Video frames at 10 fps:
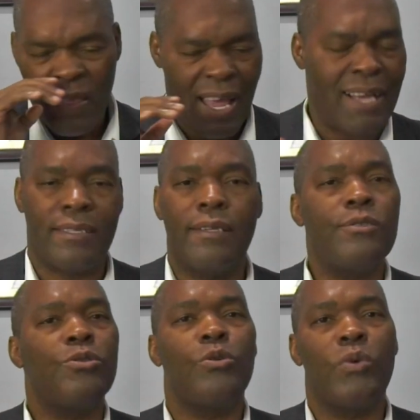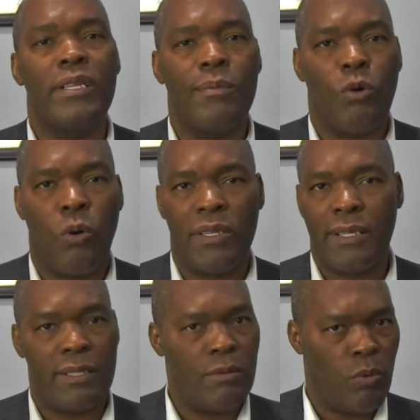has nothing to do with them or
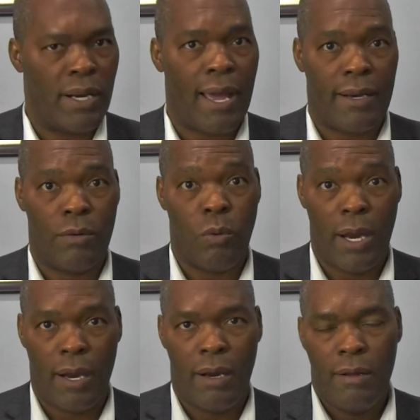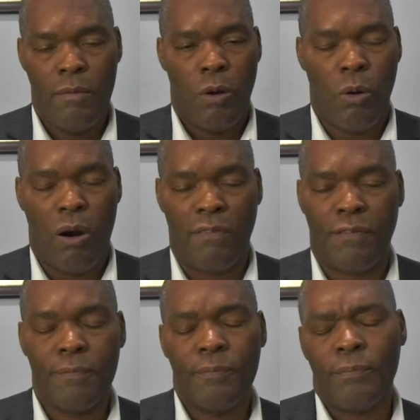they were not aware
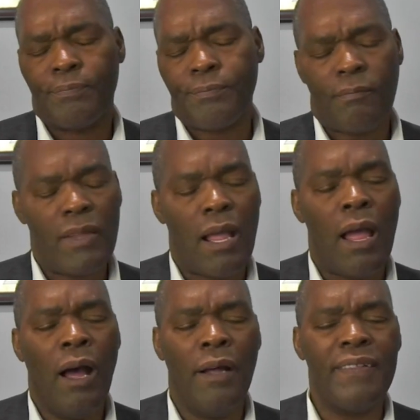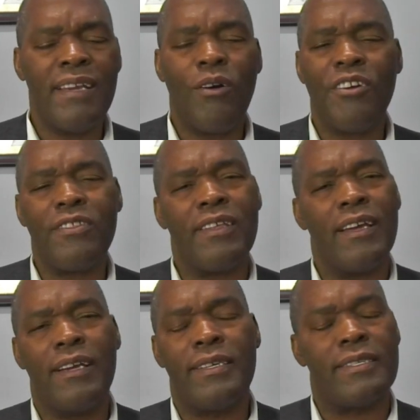of. The other
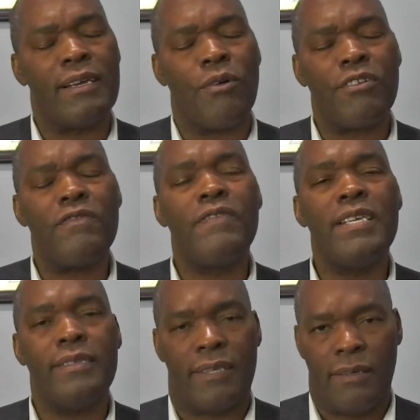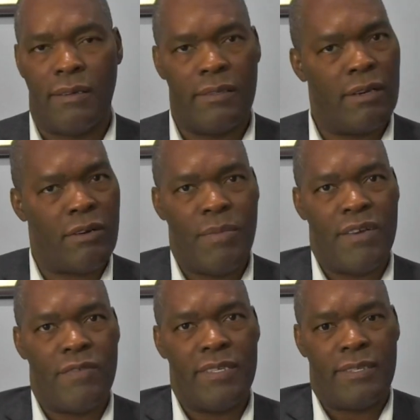thing is, the other
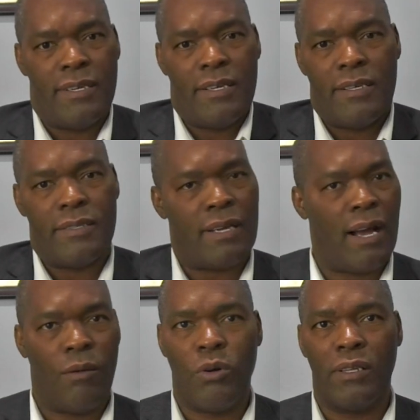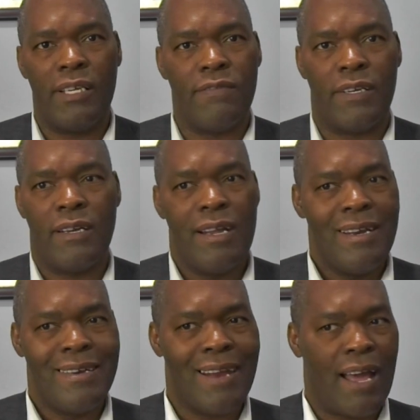main reason is, I will even
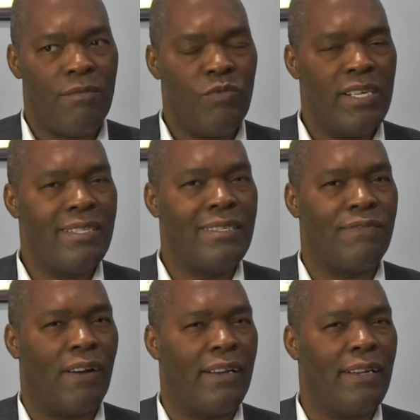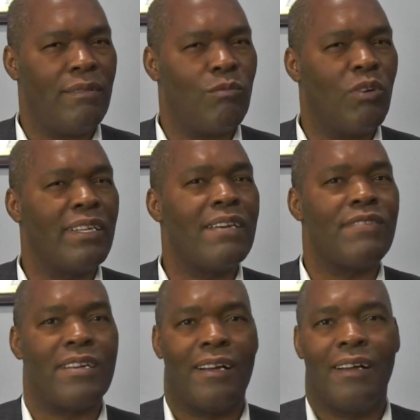not really define it. We'll give
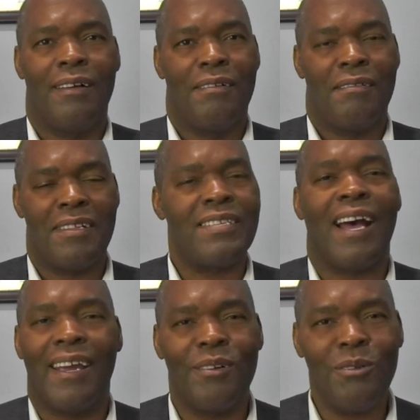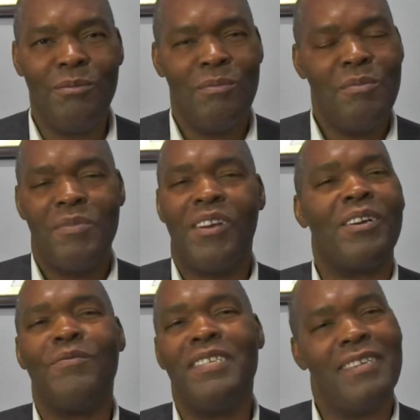it a title. The
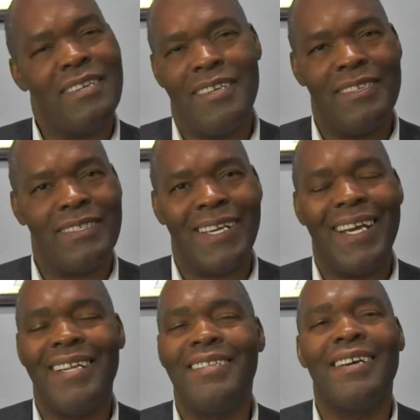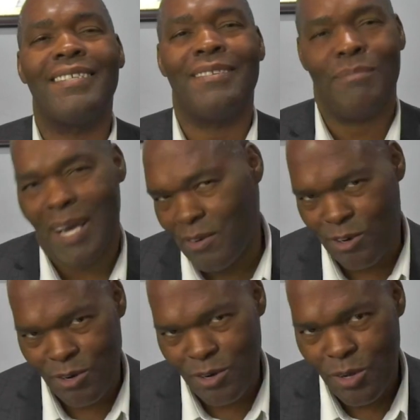other reason is it doesn't
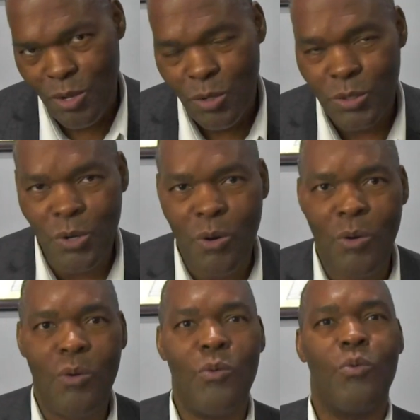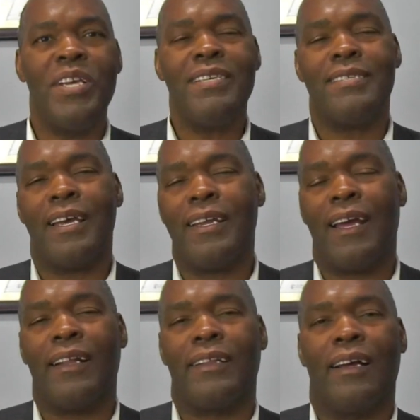matter. So we say
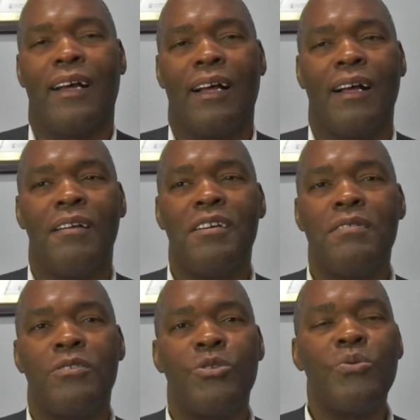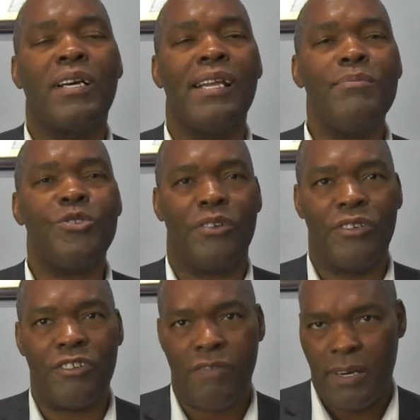that to claim
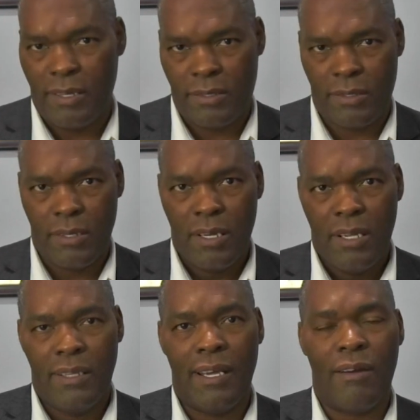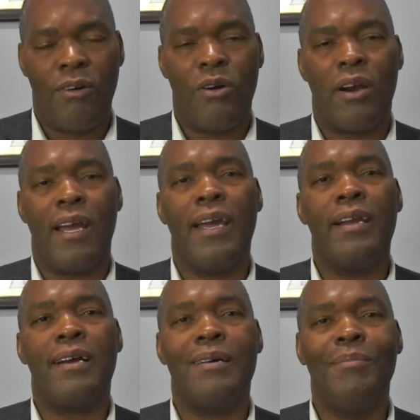certain credits, there are
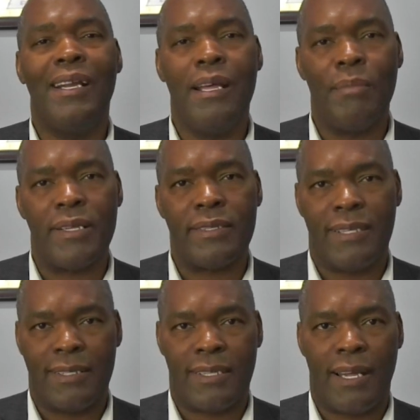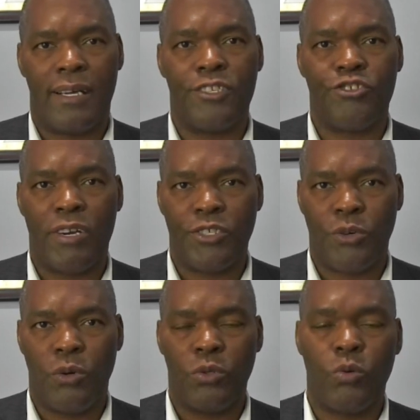income limits. There's like a
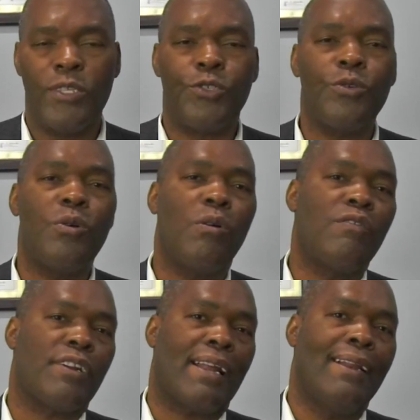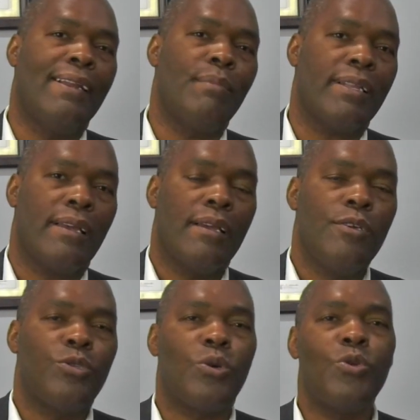threshold. Once you go over that limit,
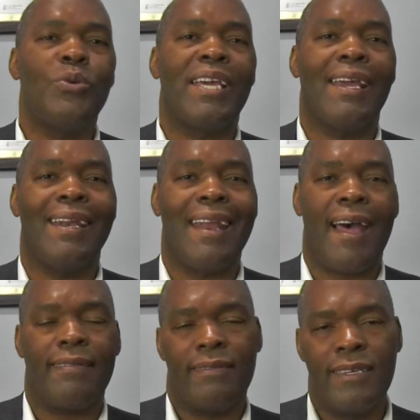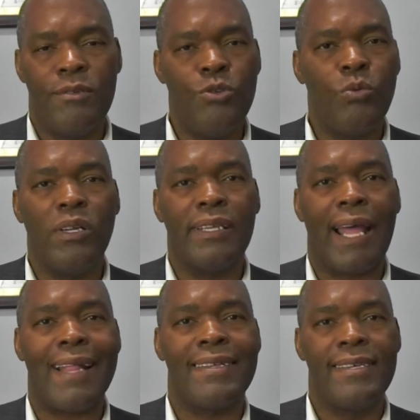so you will
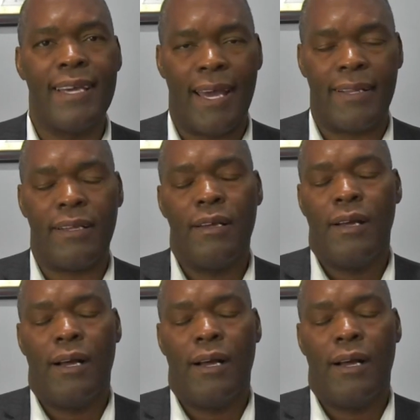not get